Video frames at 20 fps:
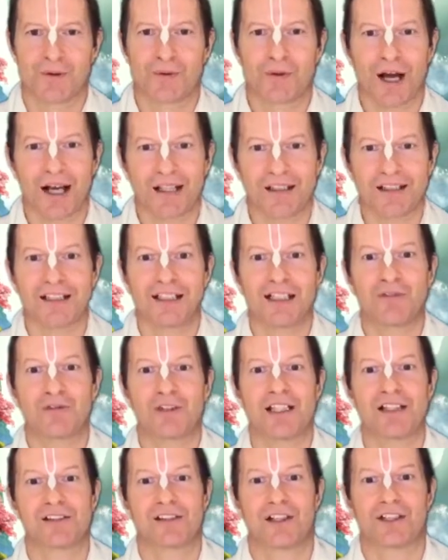Rather,
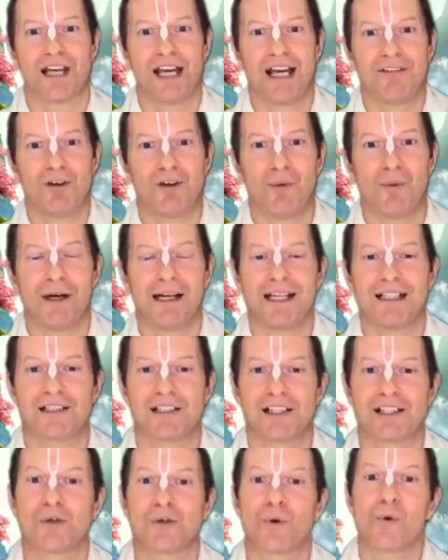lifting such a heavy
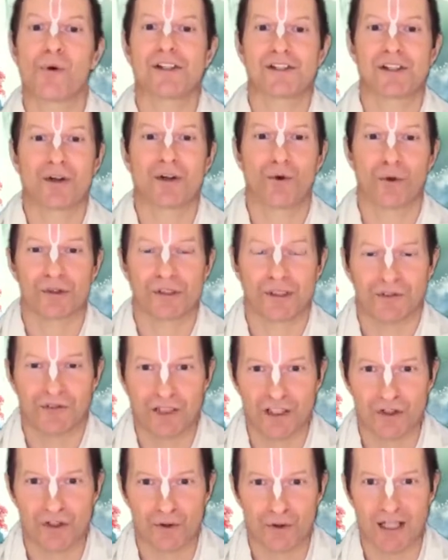weight is always a cause of
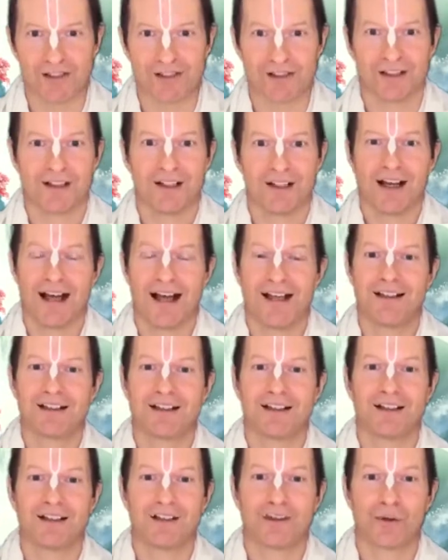distress
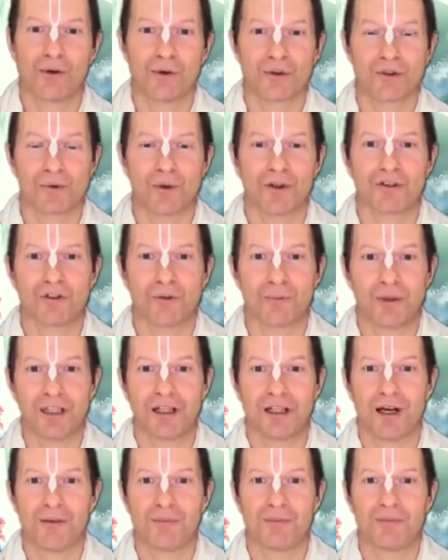and can cause one to
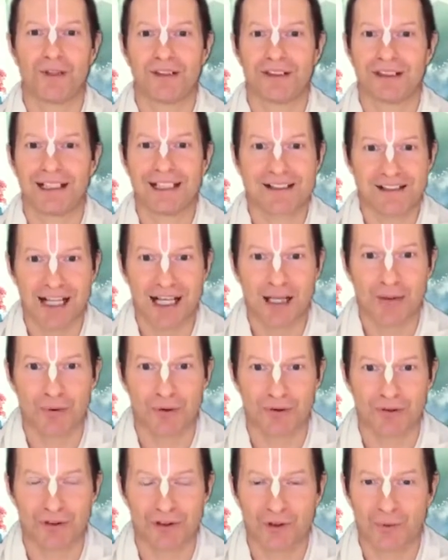become
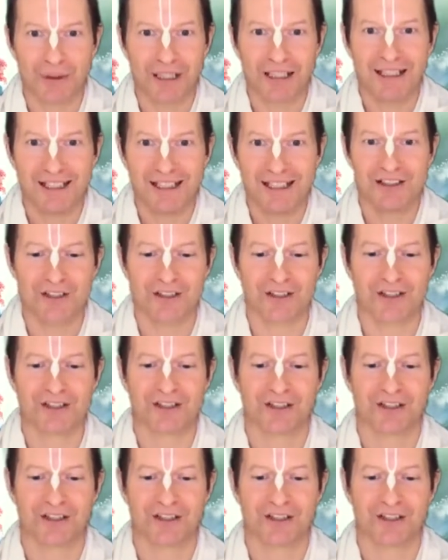disabled, completely injured.